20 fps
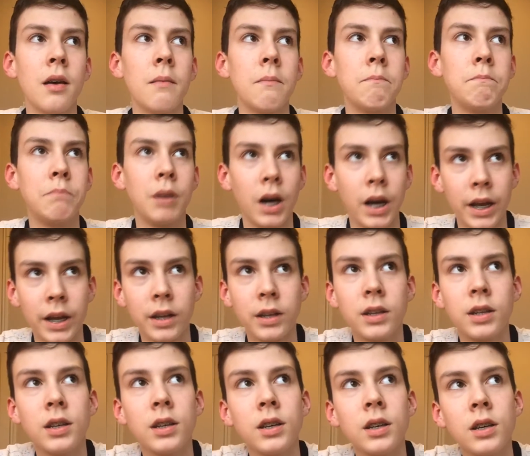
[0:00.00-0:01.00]
but
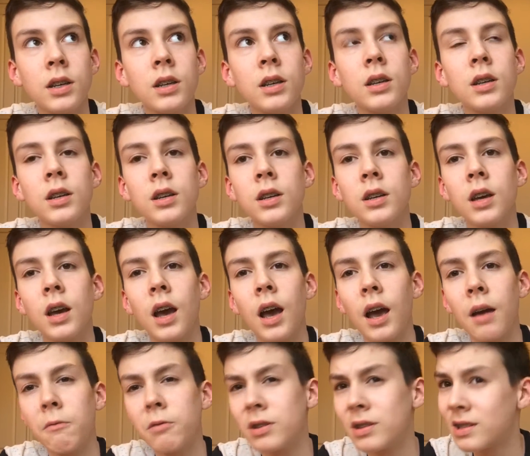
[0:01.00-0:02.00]
I
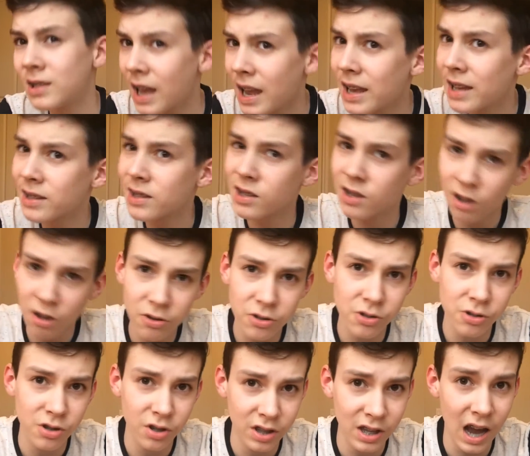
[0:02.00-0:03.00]
would say it's closer
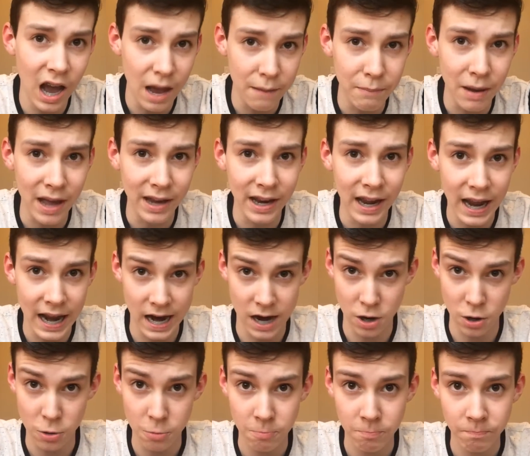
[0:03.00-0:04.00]
to the iPad Air,
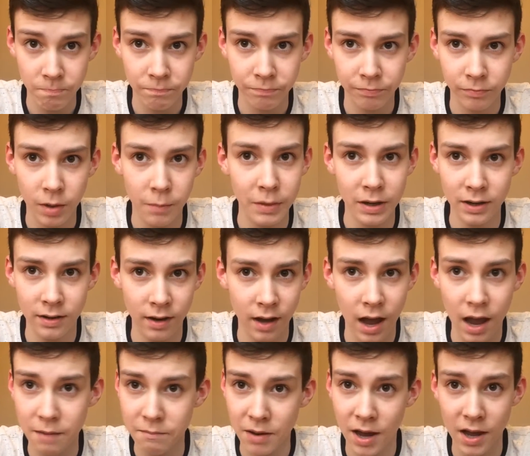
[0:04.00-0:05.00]
meaning the
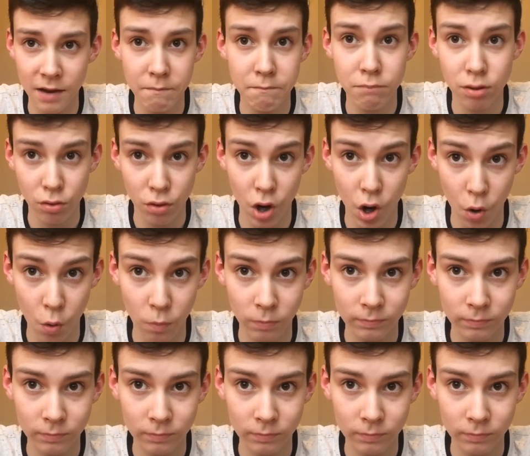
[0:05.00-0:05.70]
iPad Pro.